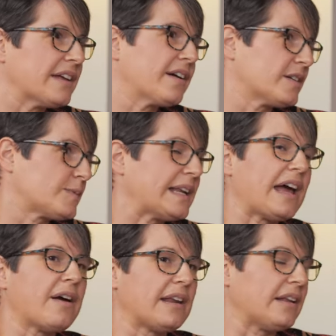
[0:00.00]
the girls went
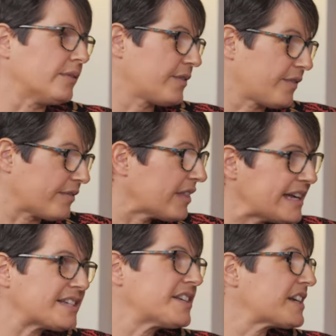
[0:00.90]
out and looked for a
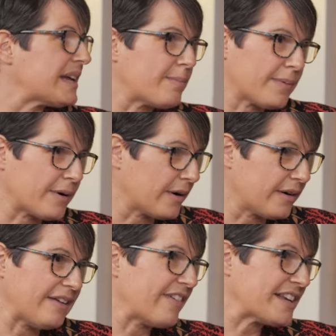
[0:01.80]
relationship mm. or
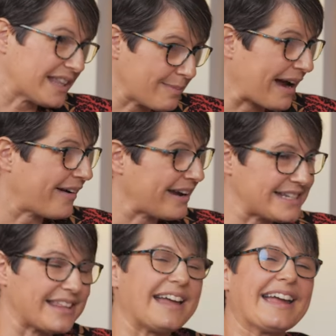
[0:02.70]
eventually marriage
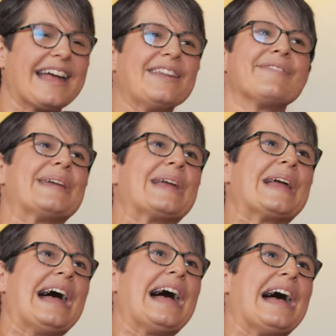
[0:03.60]
and mm. that kind of
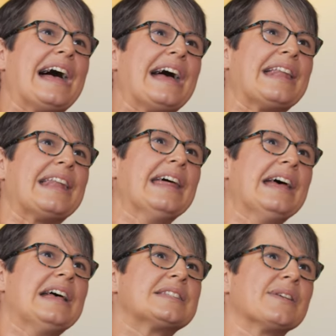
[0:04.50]
thing. Mm. Um,
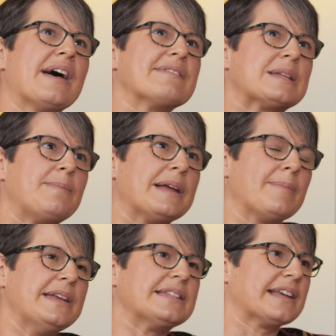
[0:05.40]
so that was a big
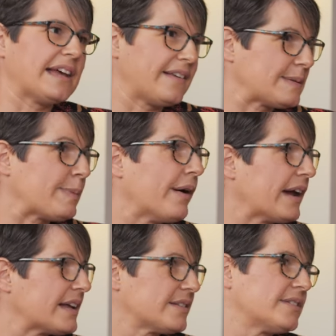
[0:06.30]
piece in kind of spurring
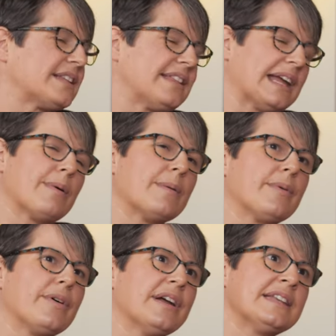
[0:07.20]
us on to think about
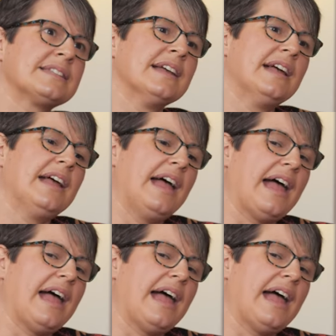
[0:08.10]
boys. Mm.